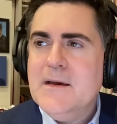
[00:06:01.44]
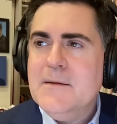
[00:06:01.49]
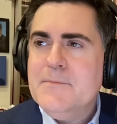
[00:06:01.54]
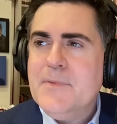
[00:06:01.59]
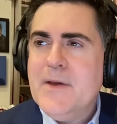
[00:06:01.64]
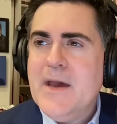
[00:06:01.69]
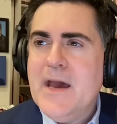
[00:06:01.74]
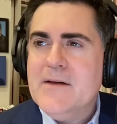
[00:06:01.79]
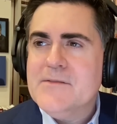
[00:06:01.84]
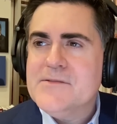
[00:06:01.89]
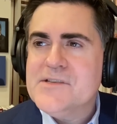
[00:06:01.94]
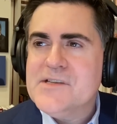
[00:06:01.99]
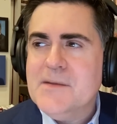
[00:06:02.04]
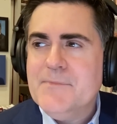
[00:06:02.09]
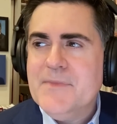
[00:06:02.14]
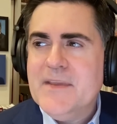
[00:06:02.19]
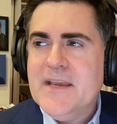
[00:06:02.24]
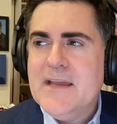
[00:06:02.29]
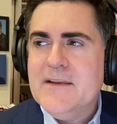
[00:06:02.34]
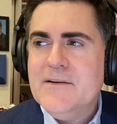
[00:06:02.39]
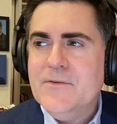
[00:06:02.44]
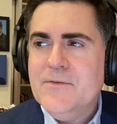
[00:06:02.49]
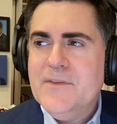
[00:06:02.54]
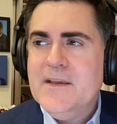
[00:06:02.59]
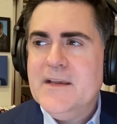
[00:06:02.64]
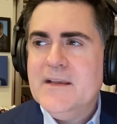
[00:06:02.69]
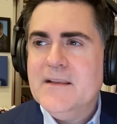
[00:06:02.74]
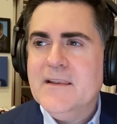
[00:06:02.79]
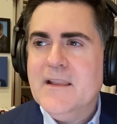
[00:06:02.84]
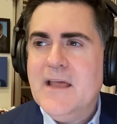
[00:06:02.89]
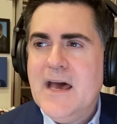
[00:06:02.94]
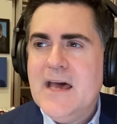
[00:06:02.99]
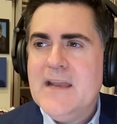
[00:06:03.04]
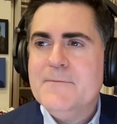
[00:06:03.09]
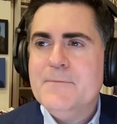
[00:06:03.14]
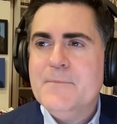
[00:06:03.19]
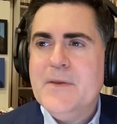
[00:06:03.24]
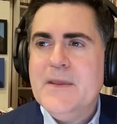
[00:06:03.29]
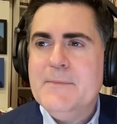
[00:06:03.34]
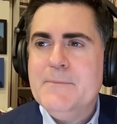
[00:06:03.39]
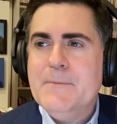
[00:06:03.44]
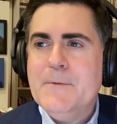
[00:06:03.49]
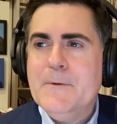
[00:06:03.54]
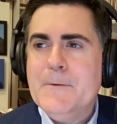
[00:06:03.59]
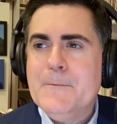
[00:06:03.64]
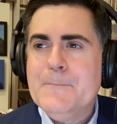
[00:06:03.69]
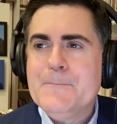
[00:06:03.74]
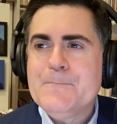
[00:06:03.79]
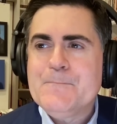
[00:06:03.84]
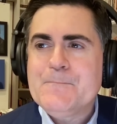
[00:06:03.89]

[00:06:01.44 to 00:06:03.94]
about something I don't think a lot of people